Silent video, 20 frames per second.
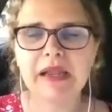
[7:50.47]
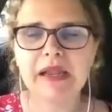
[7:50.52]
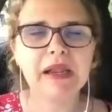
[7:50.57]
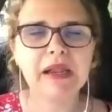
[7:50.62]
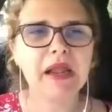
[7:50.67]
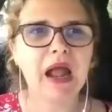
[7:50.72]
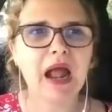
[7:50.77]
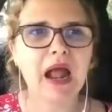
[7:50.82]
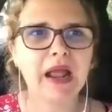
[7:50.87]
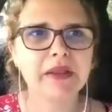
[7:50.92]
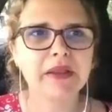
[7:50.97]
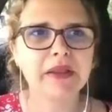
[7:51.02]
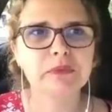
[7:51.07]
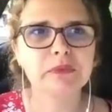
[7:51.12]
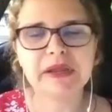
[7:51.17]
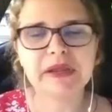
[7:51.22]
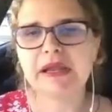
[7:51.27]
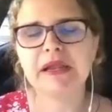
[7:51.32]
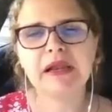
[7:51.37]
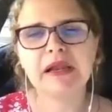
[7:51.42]
I
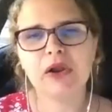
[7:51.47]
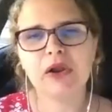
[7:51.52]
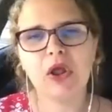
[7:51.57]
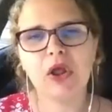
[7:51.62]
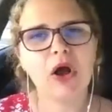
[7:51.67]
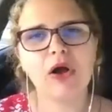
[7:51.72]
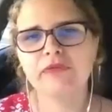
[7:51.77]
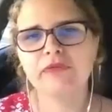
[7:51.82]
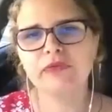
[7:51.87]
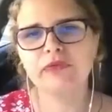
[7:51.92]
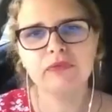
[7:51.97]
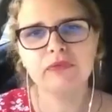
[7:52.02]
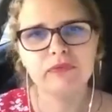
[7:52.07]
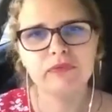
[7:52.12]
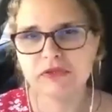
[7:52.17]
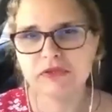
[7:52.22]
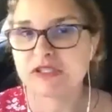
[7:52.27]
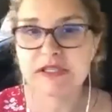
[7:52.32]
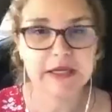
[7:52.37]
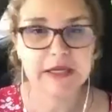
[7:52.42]
really love
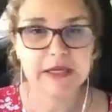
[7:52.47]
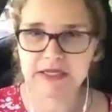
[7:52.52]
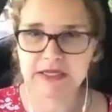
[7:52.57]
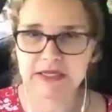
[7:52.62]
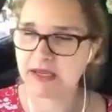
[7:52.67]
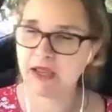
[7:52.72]
studying. I